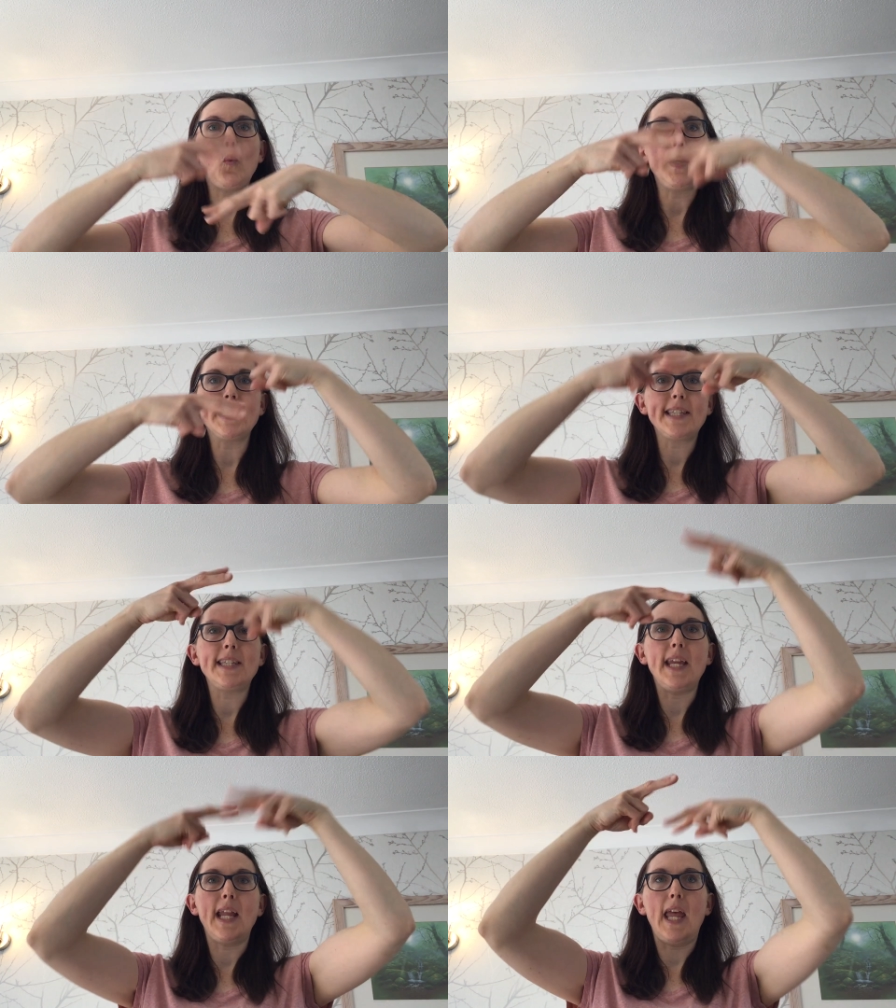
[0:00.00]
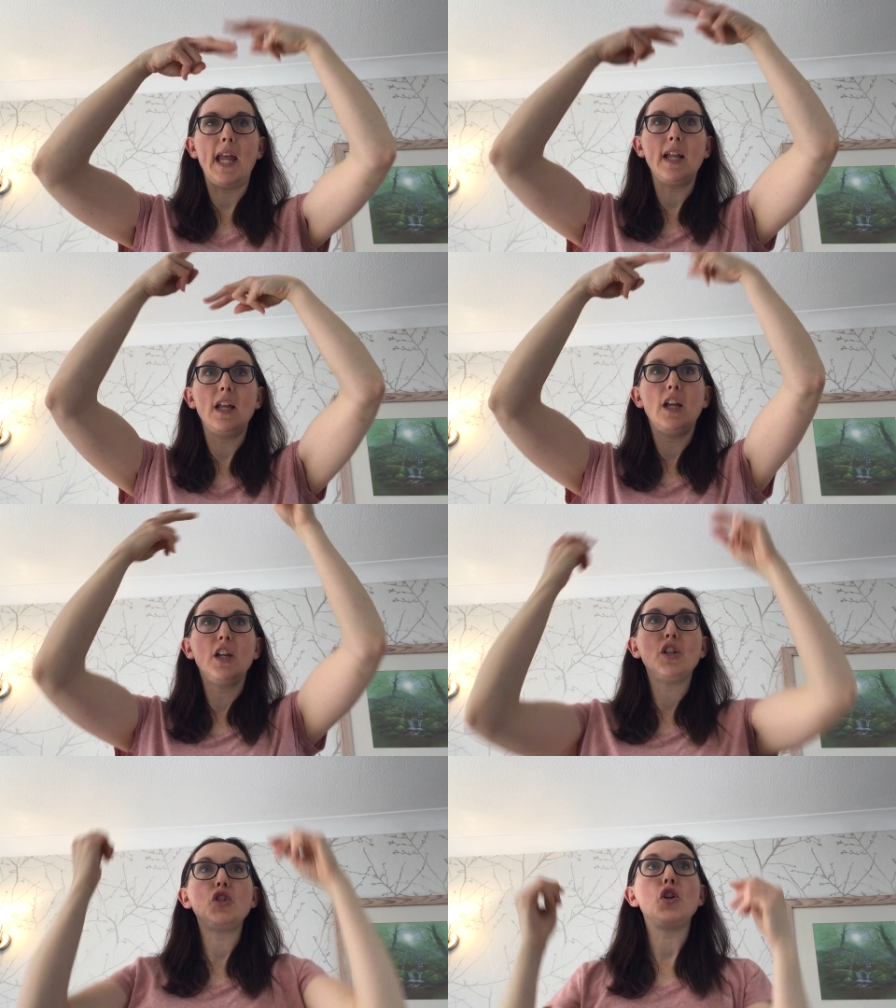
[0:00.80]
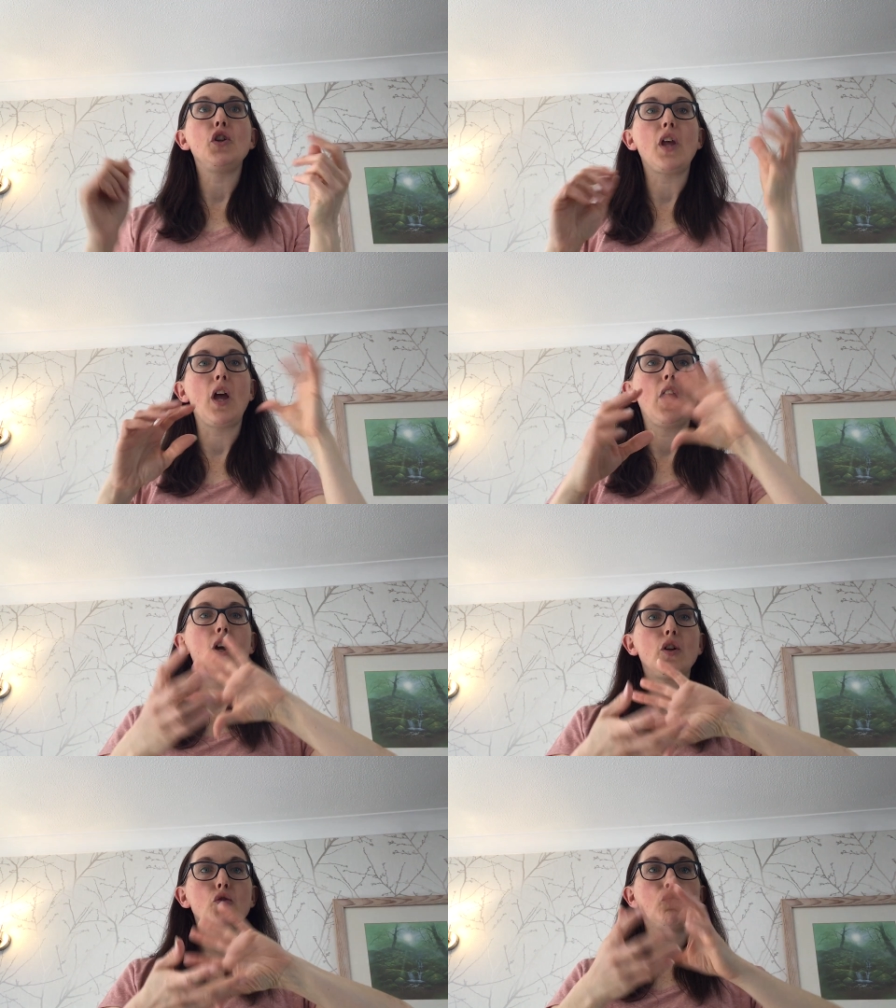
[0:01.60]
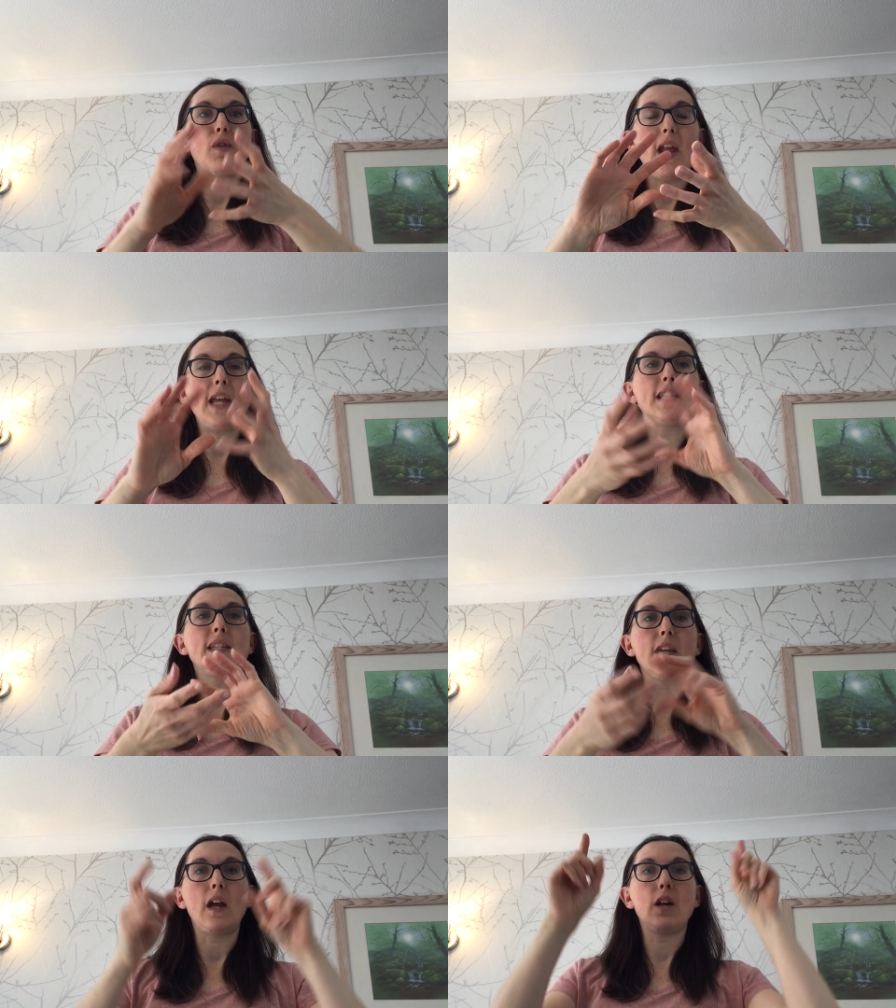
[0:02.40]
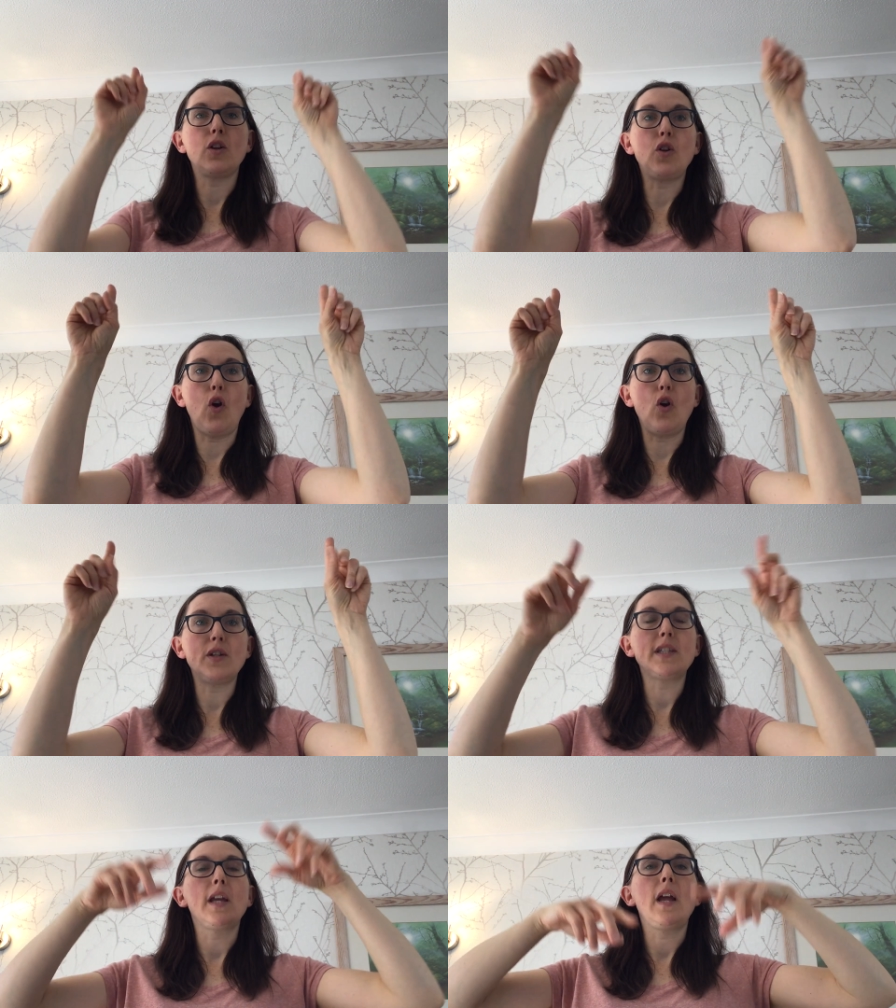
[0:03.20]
We're singing to the Creator God,